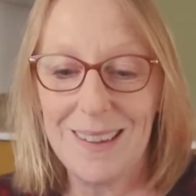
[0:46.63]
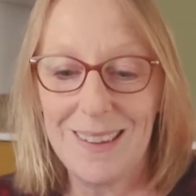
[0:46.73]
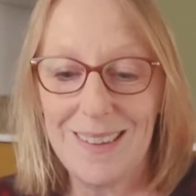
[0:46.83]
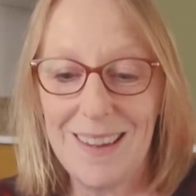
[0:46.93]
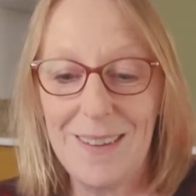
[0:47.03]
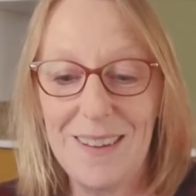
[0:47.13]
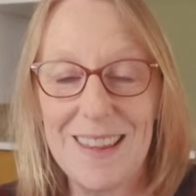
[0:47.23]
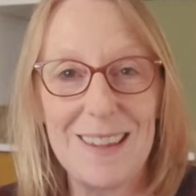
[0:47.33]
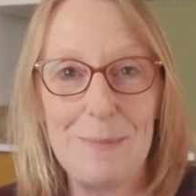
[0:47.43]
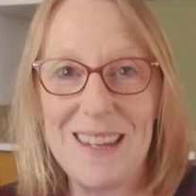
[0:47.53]
so
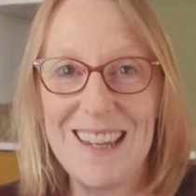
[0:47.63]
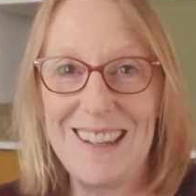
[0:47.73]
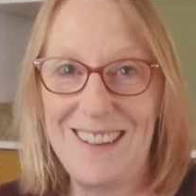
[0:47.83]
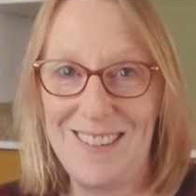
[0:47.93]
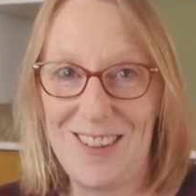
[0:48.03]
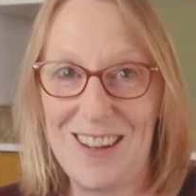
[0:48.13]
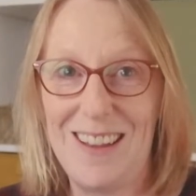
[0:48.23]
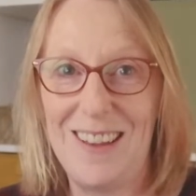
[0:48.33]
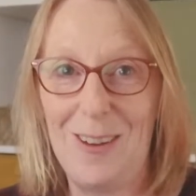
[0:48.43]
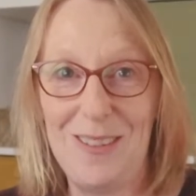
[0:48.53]
that's me in a
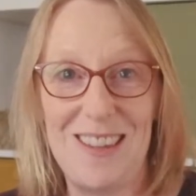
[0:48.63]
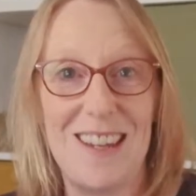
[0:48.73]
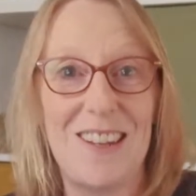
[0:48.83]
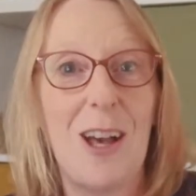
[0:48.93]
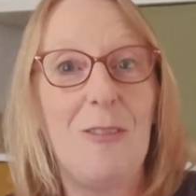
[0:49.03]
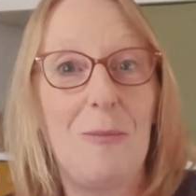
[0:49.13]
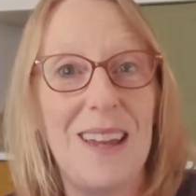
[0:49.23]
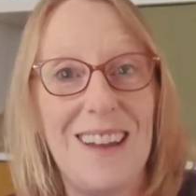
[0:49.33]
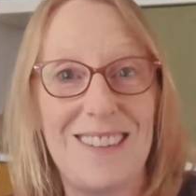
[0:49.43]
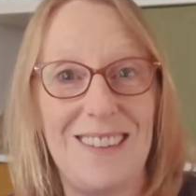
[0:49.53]
nutshell. Obviously, you can tell from my
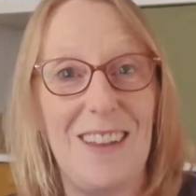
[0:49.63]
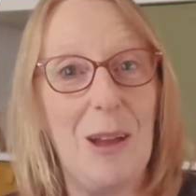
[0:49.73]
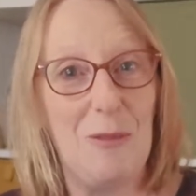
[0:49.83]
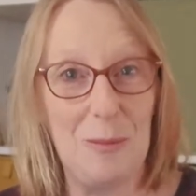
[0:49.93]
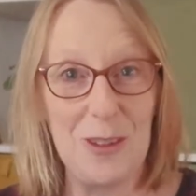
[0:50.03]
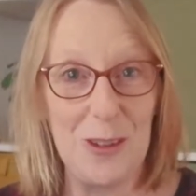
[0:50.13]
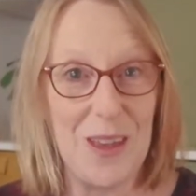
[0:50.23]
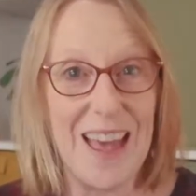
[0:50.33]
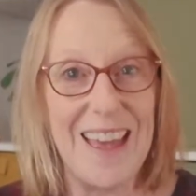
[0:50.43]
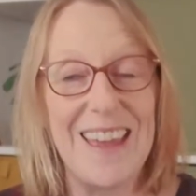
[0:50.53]
accent I'm from the
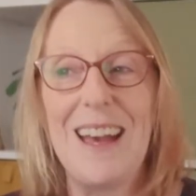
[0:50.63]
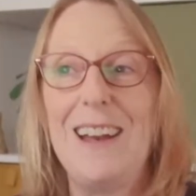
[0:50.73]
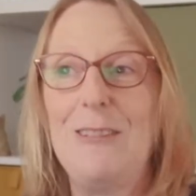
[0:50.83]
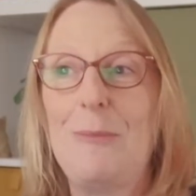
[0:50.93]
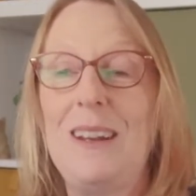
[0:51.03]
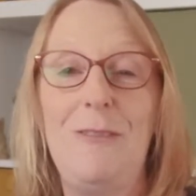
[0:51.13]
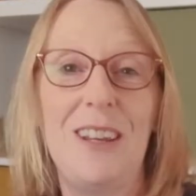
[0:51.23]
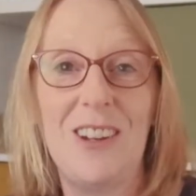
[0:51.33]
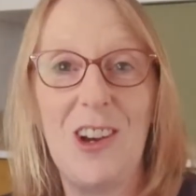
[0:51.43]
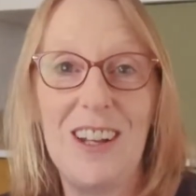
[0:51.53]
UK. I've been
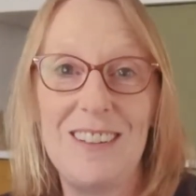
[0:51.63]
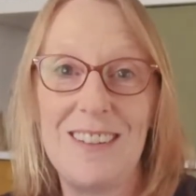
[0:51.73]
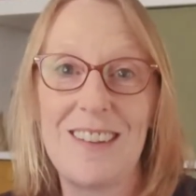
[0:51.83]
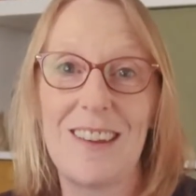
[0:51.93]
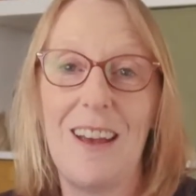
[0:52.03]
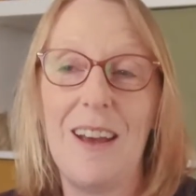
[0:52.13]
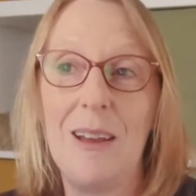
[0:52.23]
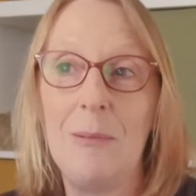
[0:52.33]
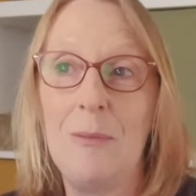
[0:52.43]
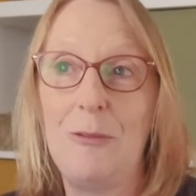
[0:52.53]
living in Ireland
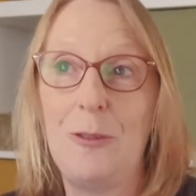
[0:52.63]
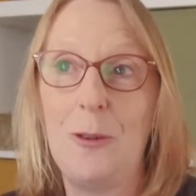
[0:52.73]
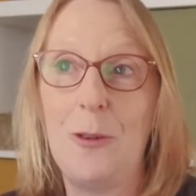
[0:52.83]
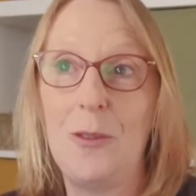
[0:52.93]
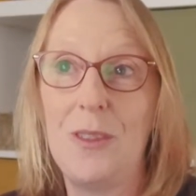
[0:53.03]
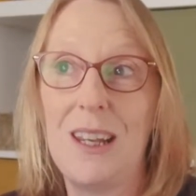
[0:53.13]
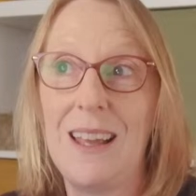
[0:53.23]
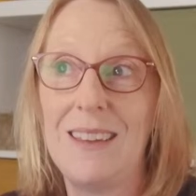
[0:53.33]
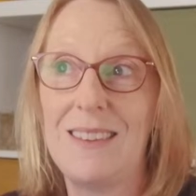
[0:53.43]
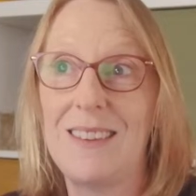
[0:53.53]
for the
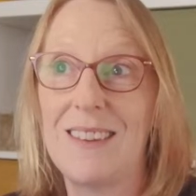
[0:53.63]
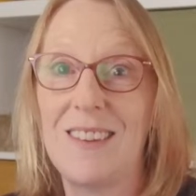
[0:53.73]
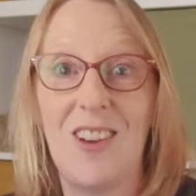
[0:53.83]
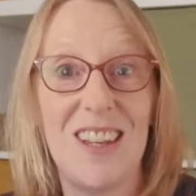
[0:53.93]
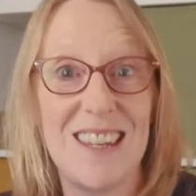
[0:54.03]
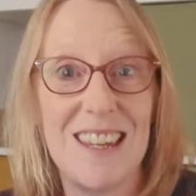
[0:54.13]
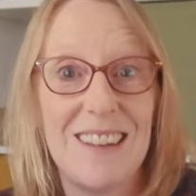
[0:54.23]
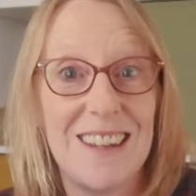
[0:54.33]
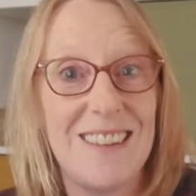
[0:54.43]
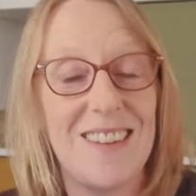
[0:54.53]
last 19
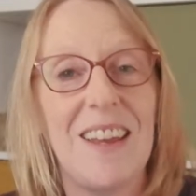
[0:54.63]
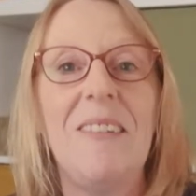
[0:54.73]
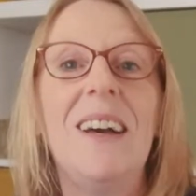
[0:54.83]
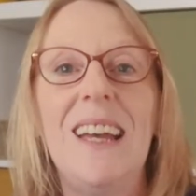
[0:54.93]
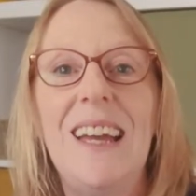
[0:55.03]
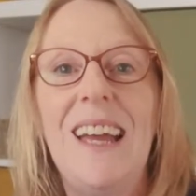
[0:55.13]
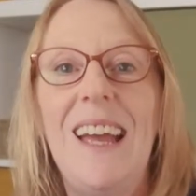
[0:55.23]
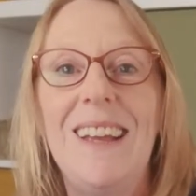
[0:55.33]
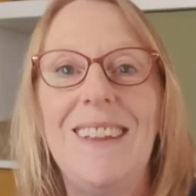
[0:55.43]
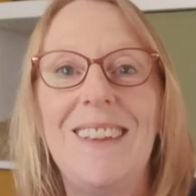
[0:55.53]
years now.
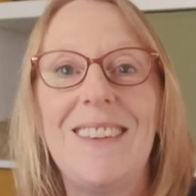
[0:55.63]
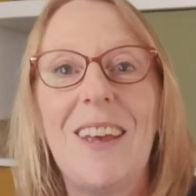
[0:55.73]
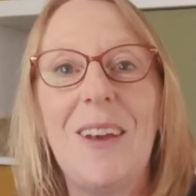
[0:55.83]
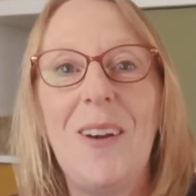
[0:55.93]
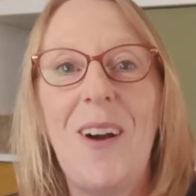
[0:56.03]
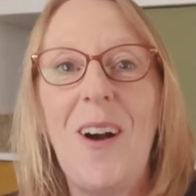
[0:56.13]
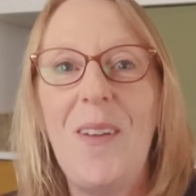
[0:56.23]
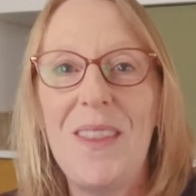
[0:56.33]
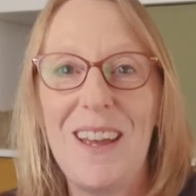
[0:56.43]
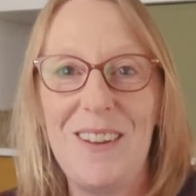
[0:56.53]
So,
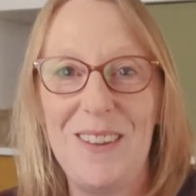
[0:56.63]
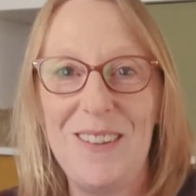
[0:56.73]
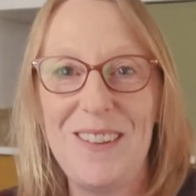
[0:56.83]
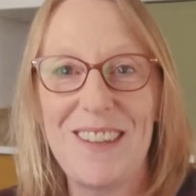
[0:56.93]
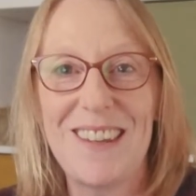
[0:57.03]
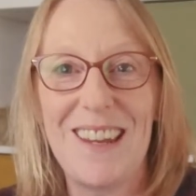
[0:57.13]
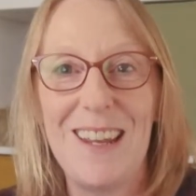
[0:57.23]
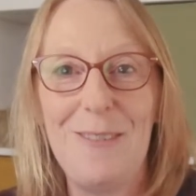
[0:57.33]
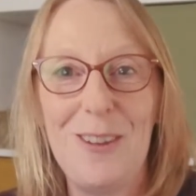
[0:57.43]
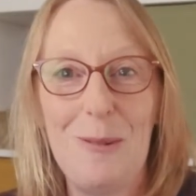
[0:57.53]
on that note,
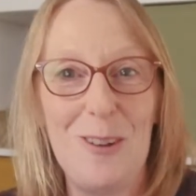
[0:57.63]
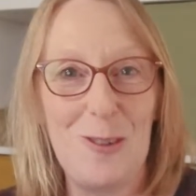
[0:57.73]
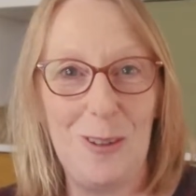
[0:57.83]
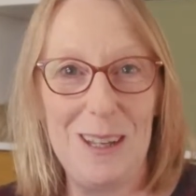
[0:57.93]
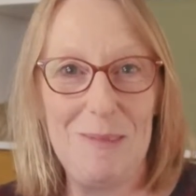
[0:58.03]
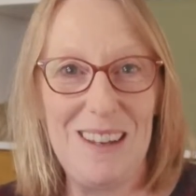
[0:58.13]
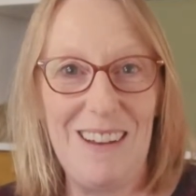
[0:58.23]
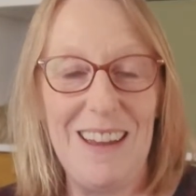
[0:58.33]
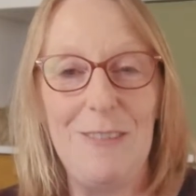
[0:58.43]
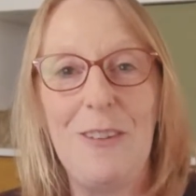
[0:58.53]
if you are joining me
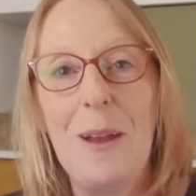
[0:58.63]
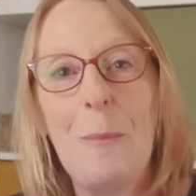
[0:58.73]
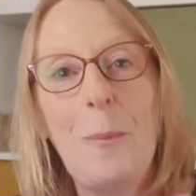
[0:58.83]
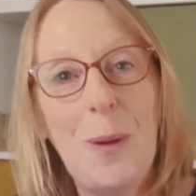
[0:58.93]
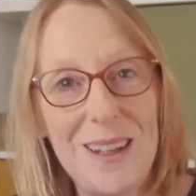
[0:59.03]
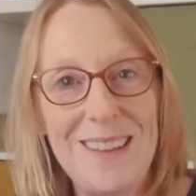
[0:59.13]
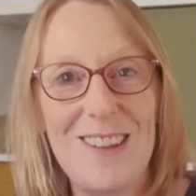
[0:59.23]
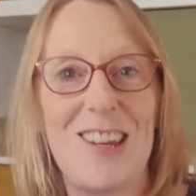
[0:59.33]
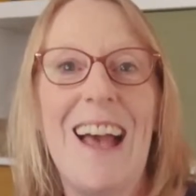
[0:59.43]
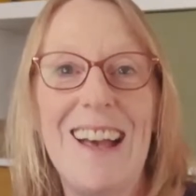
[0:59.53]
live, put in the
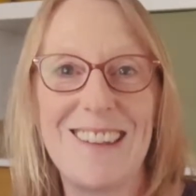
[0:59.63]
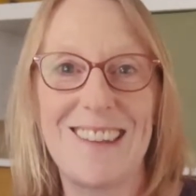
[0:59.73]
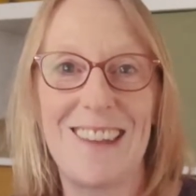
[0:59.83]
chat